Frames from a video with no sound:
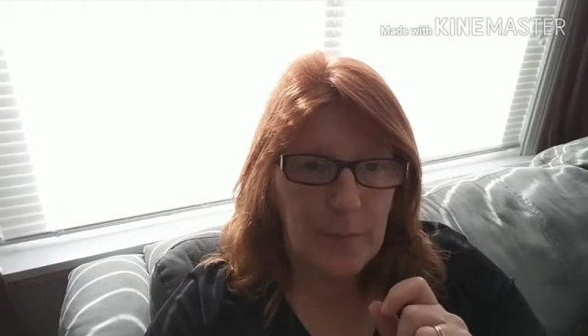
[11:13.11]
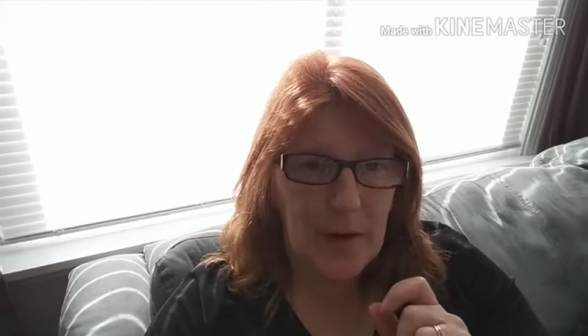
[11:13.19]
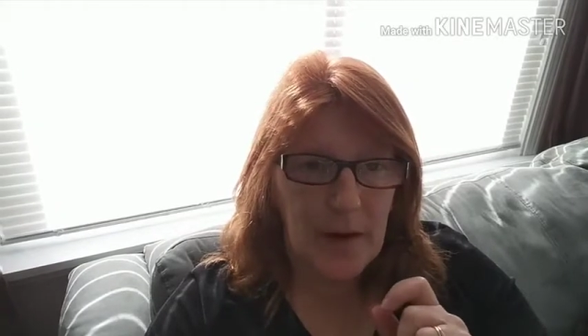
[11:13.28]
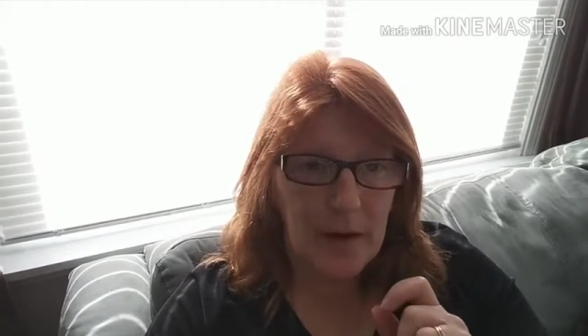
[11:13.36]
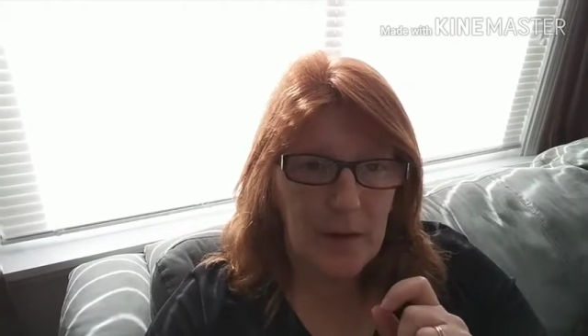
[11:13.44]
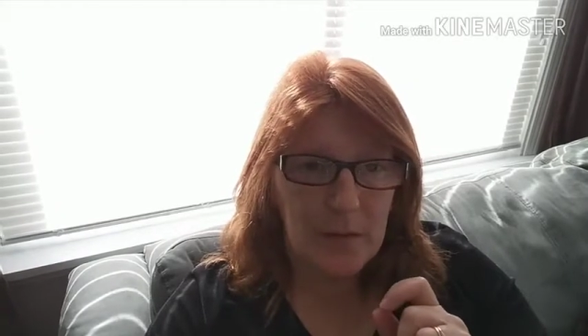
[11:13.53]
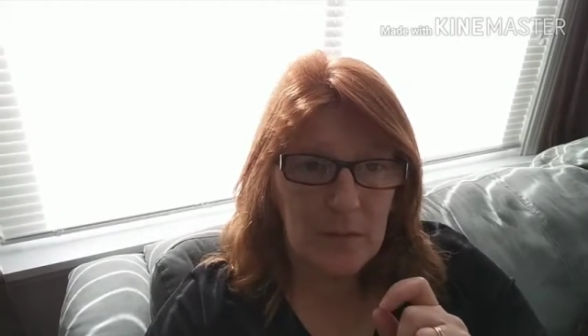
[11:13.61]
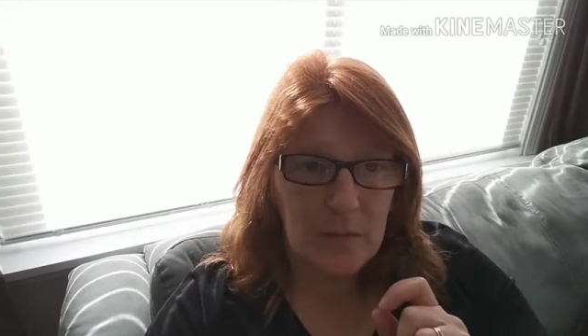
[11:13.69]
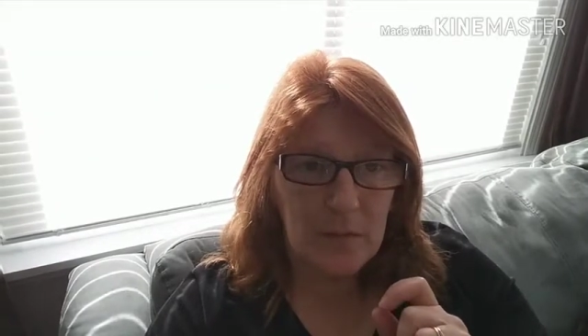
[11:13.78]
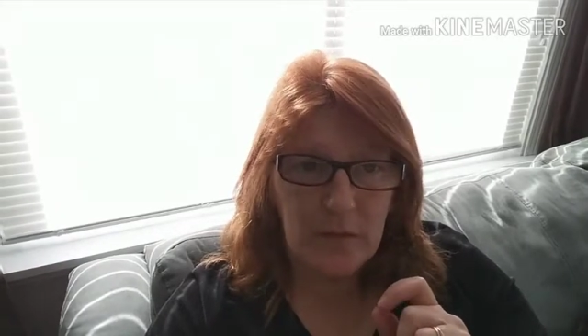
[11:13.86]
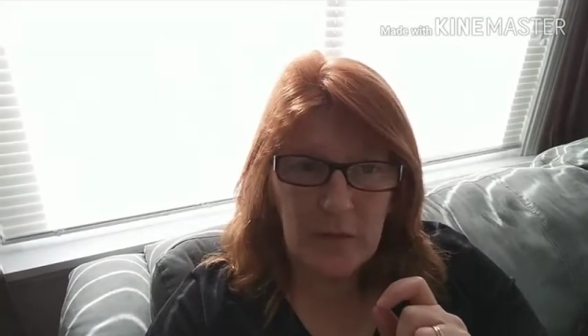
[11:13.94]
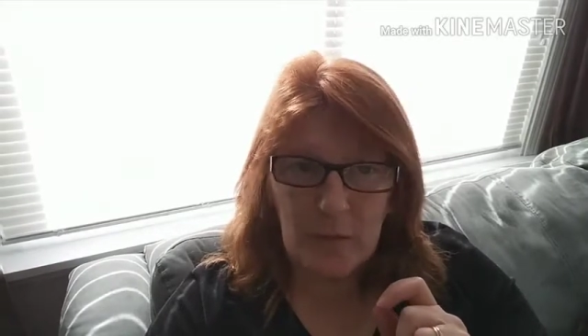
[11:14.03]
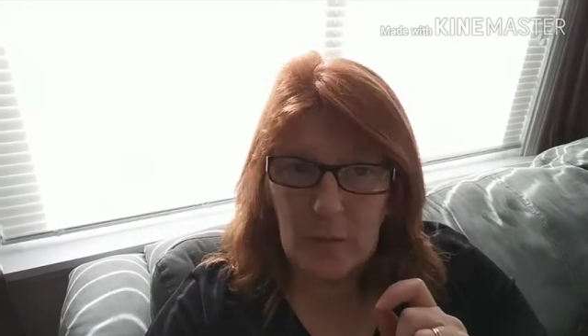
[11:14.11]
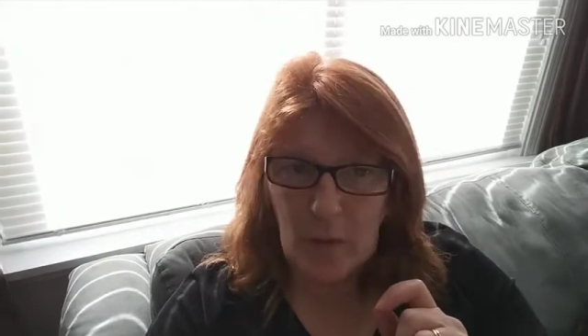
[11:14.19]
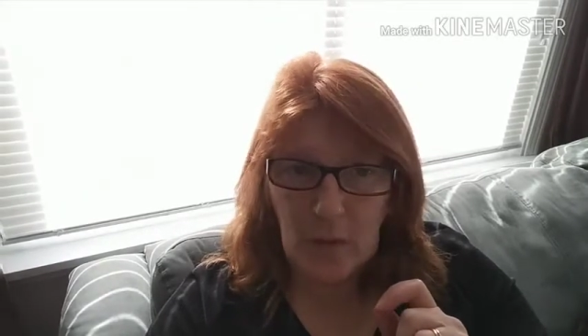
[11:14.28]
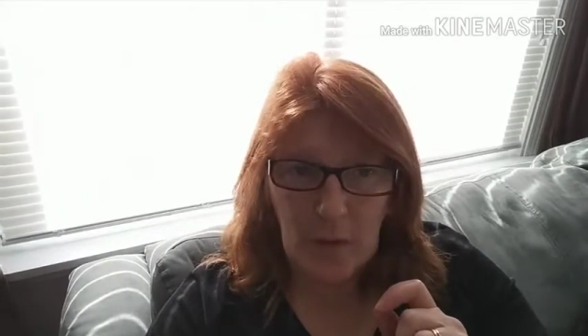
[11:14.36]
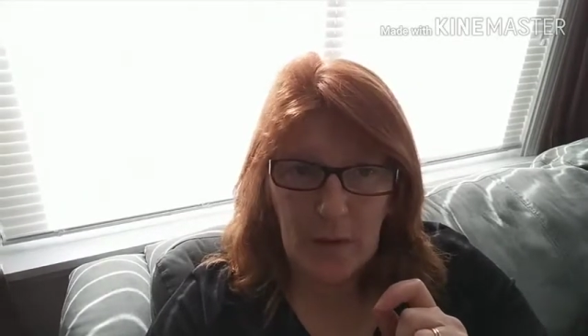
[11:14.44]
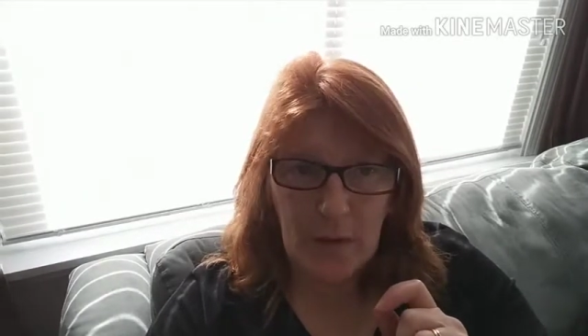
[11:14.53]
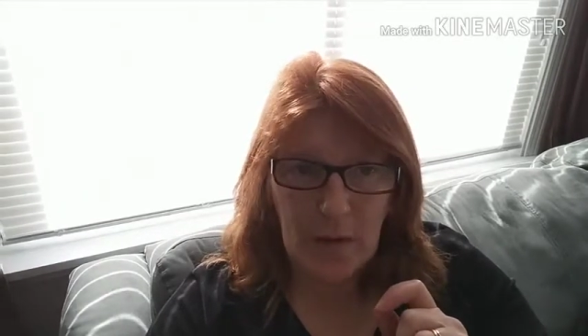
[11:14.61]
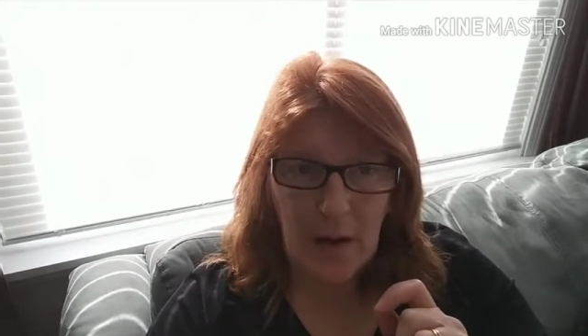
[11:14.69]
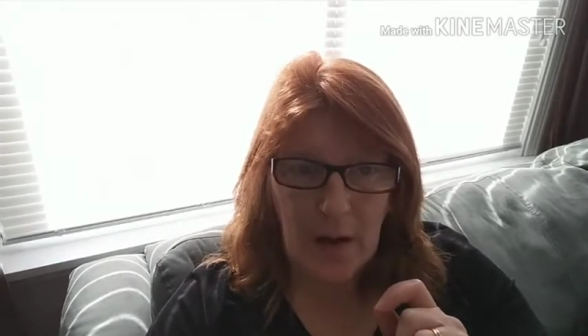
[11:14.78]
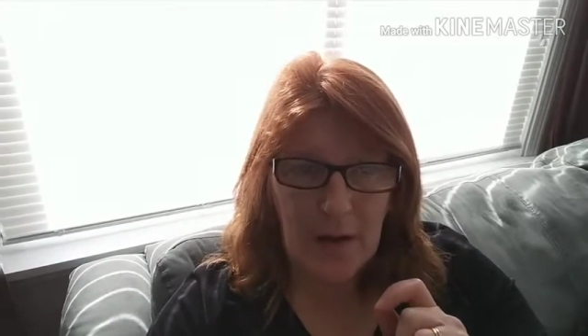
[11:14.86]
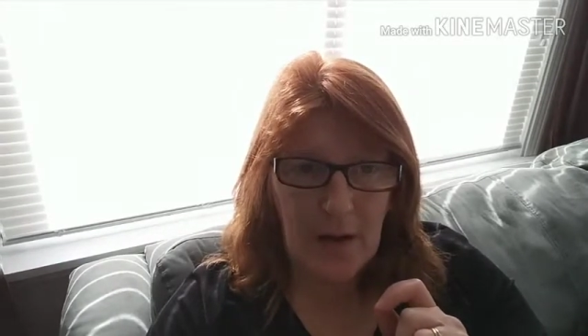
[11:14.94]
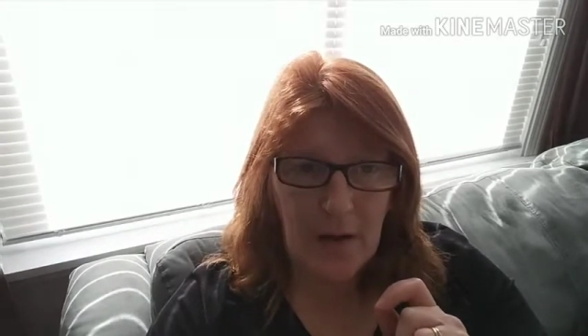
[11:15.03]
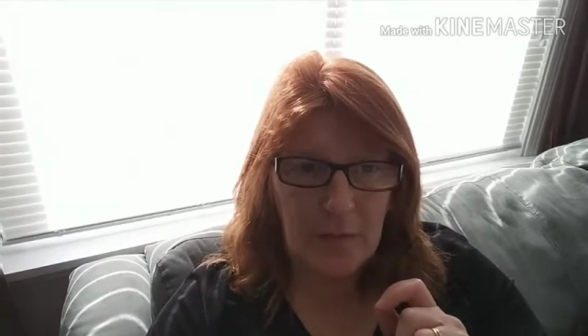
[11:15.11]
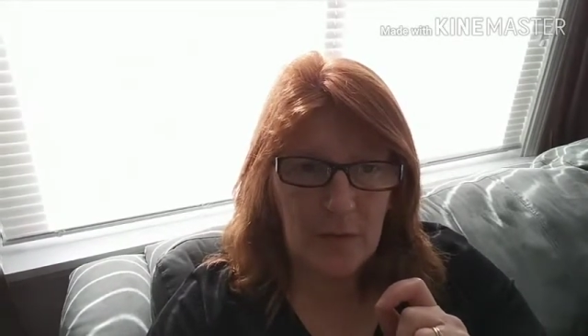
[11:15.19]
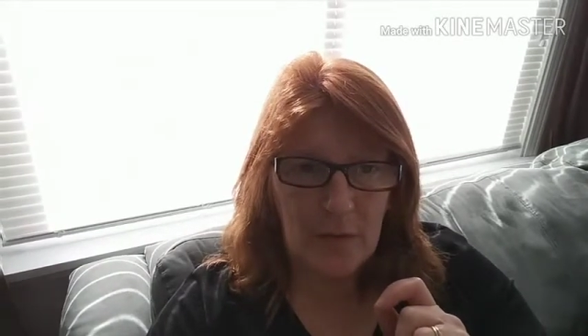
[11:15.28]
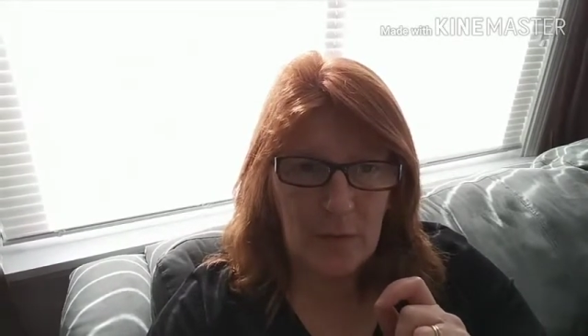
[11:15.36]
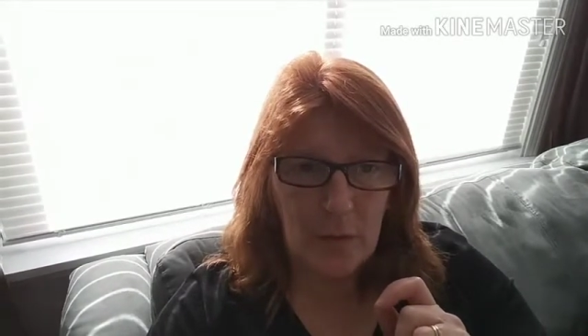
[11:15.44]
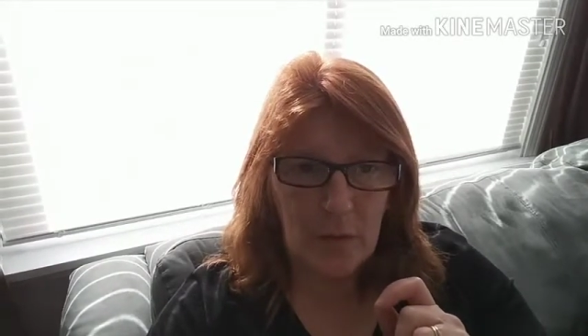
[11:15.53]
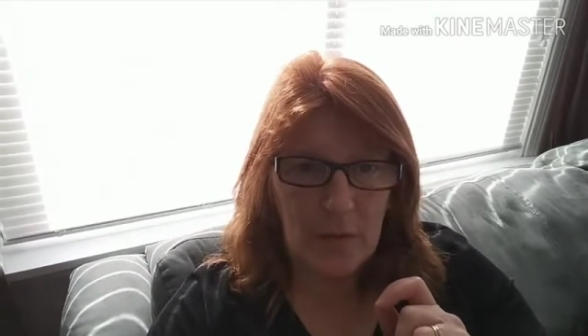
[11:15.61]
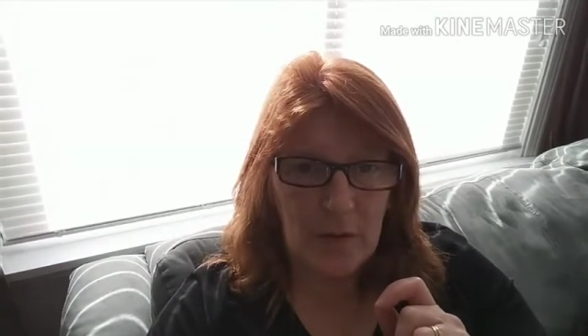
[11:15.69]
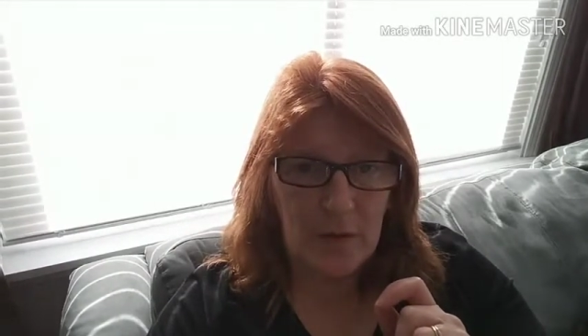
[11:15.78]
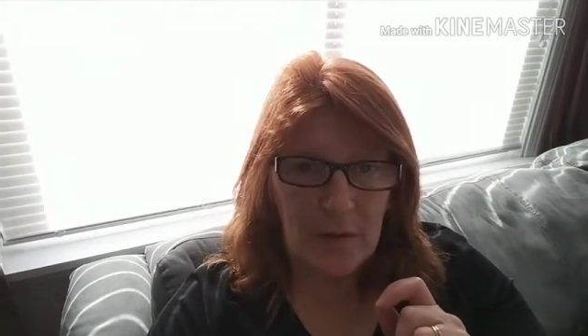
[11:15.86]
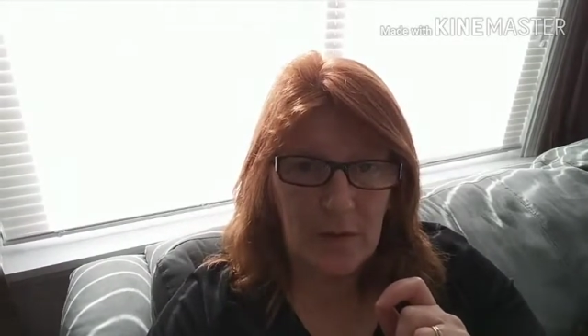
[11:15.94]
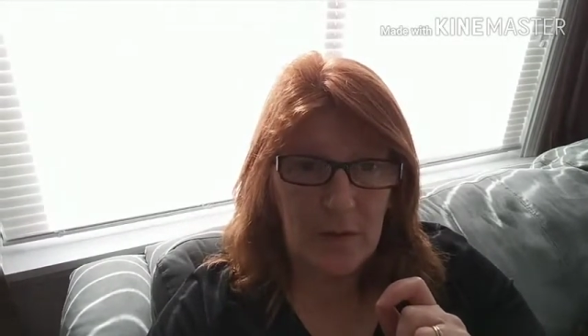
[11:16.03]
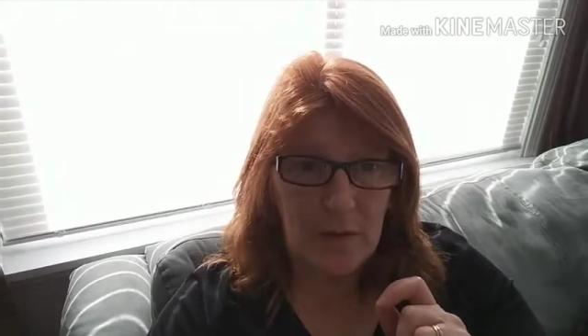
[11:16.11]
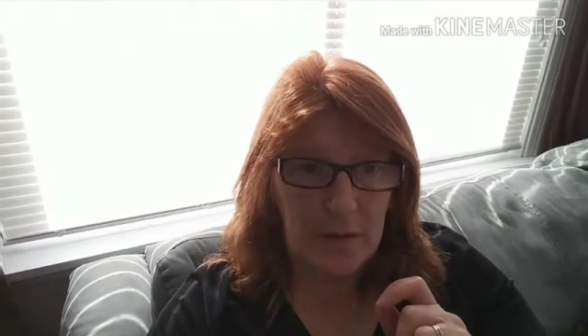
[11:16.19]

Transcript: but I don't smoke, and I haven't smoked in